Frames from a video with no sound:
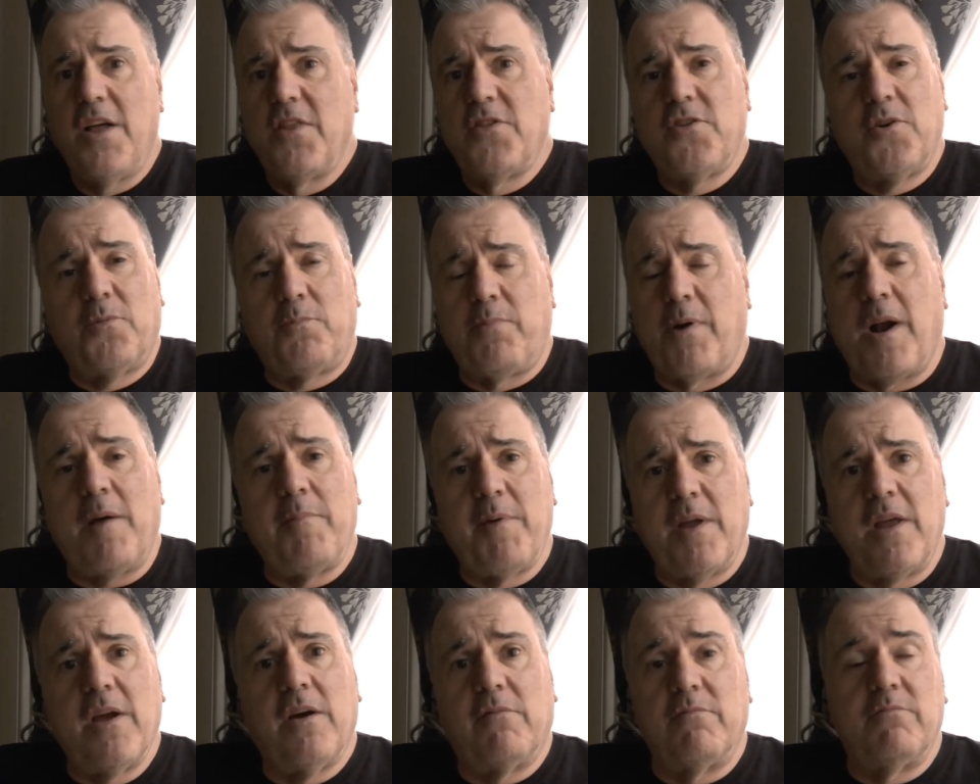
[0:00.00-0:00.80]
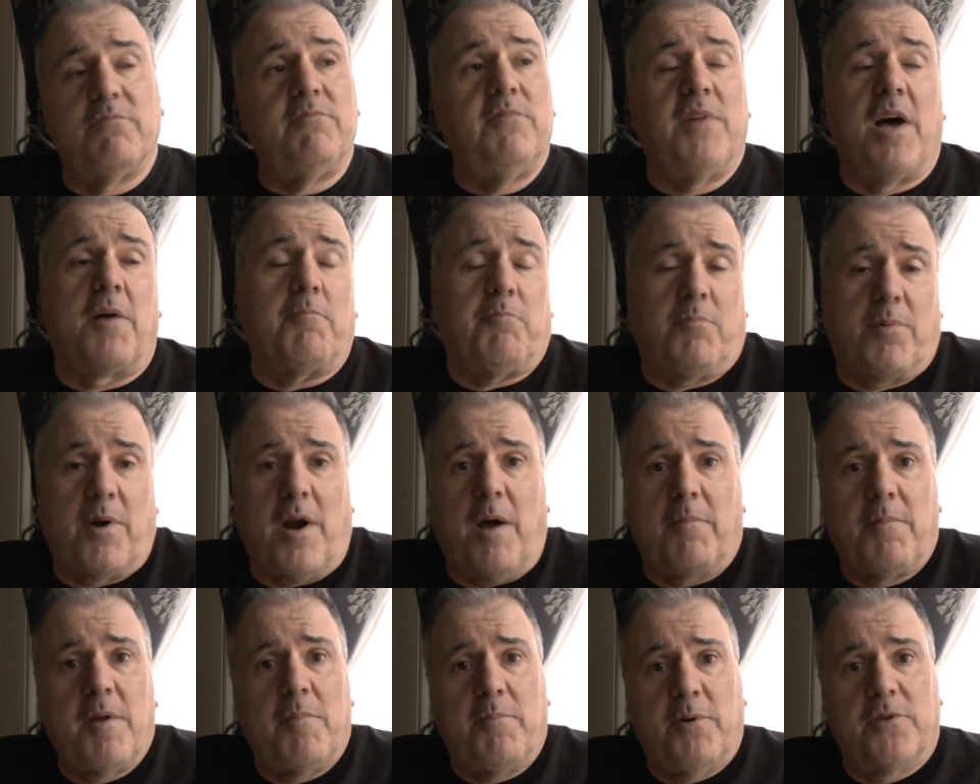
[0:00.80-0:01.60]
there probably not
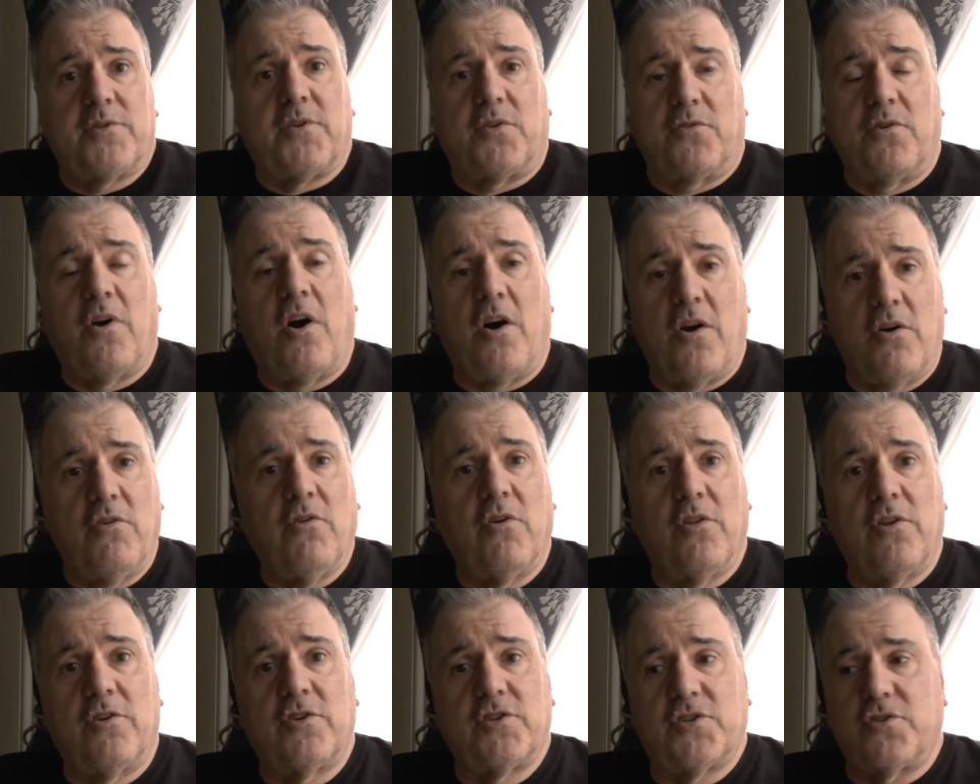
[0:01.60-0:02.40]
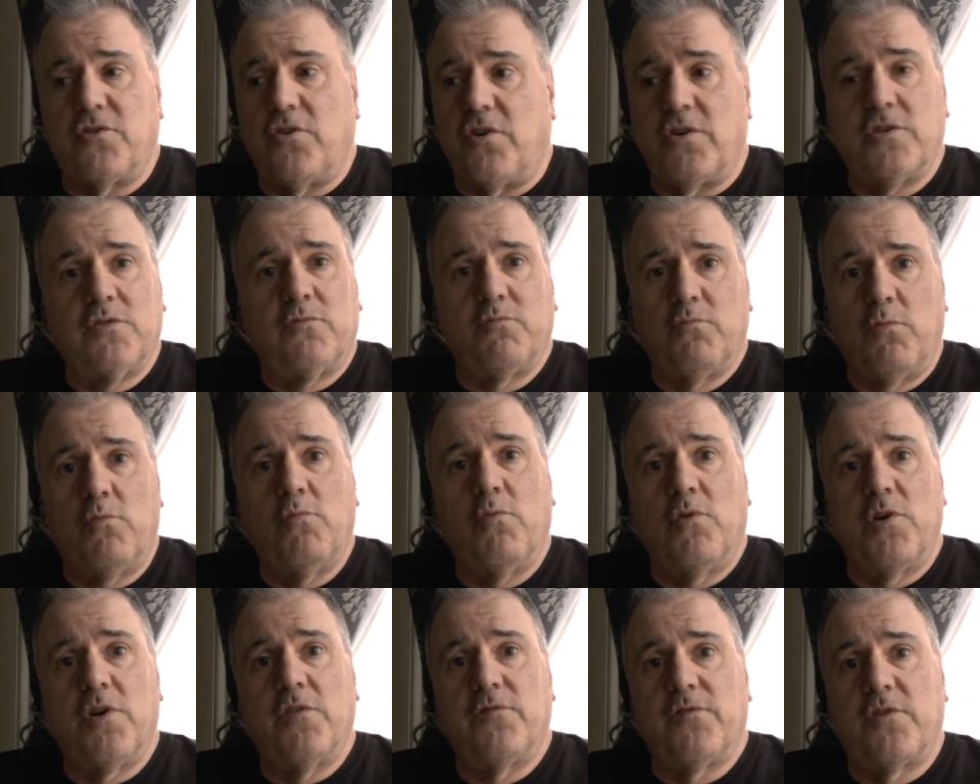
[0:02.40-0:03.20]
probably, but there are other songs we
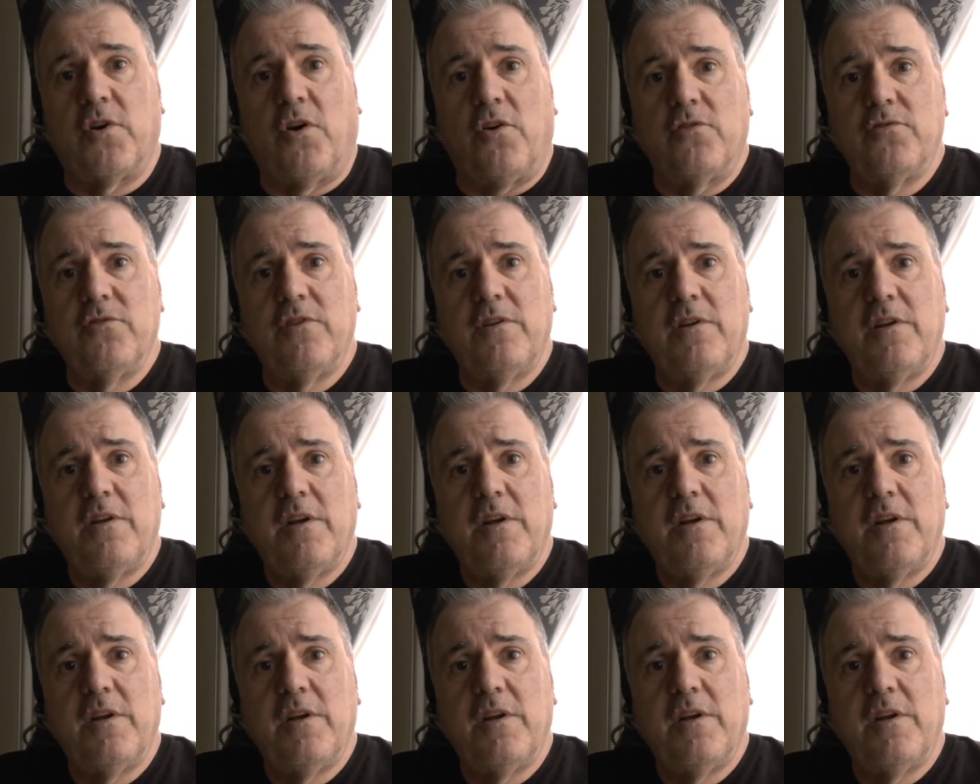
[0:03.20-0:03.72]
would have done.